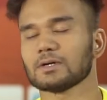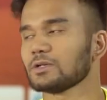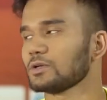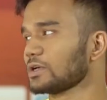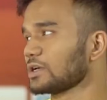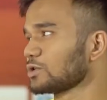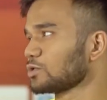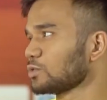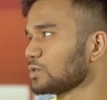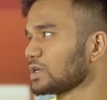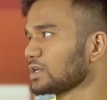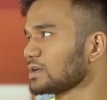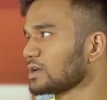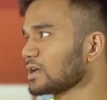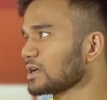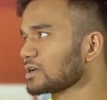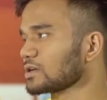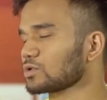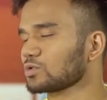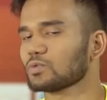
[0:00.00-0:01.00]
You can do it
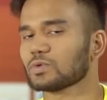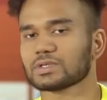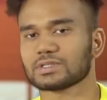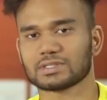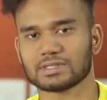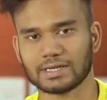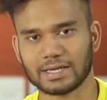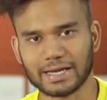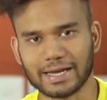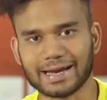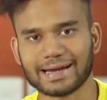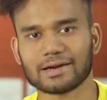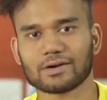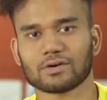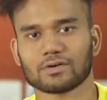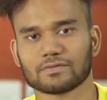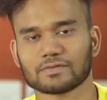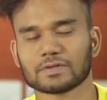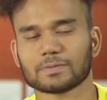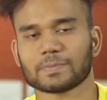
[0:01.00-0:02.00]
like towards the end
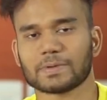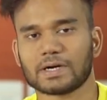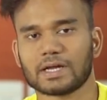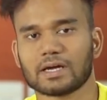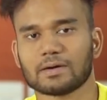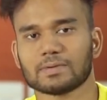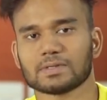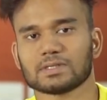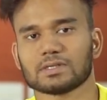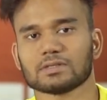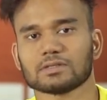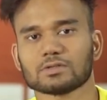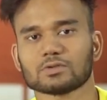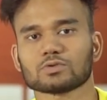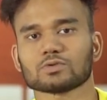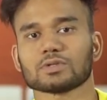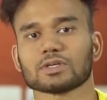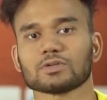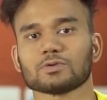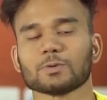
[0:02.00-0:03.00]
of the pranayama session
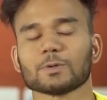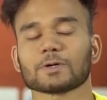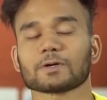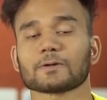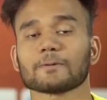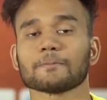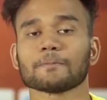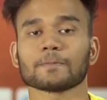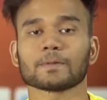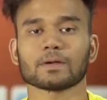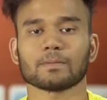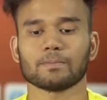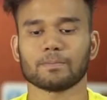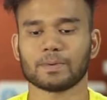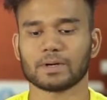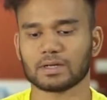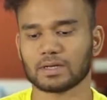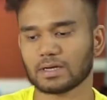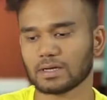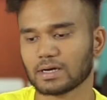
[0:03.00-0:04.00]
so that you are
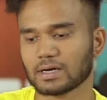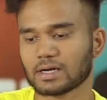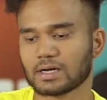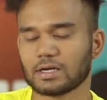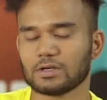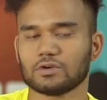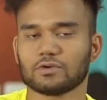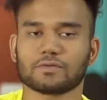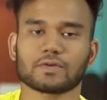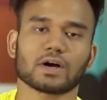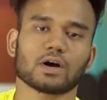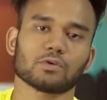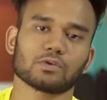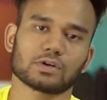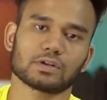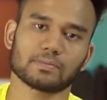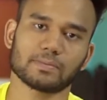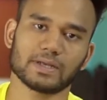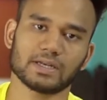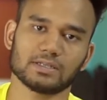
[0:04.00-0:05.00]
bringing a kind of
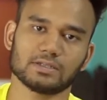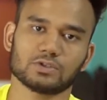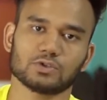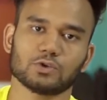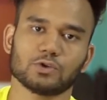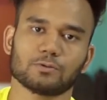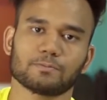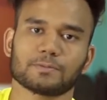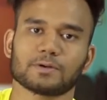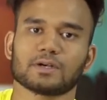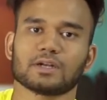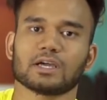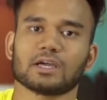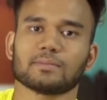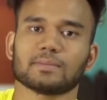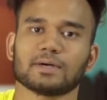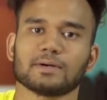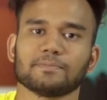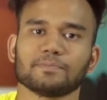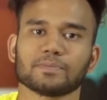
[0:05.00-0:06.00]
counterbalance to your
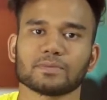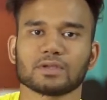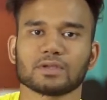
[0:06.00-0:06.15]
pranayama.